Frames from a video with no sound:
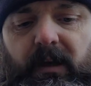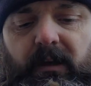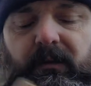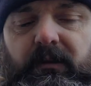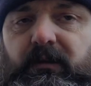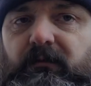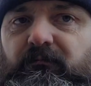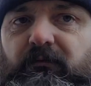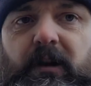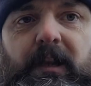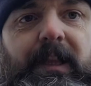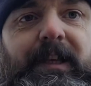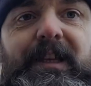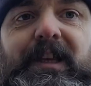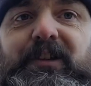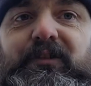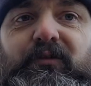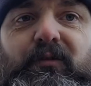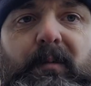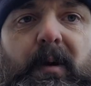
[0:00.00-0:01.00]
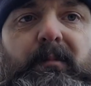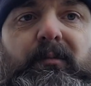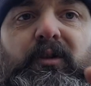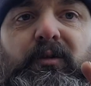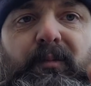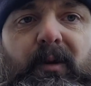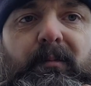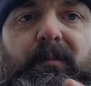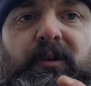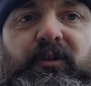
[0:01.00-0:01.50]
really need to remember to
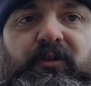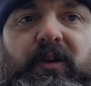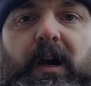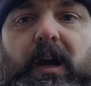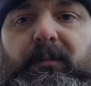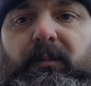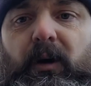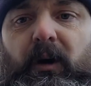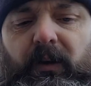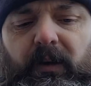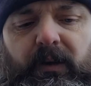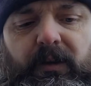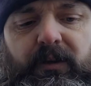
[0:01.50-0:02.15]
bring my tripod.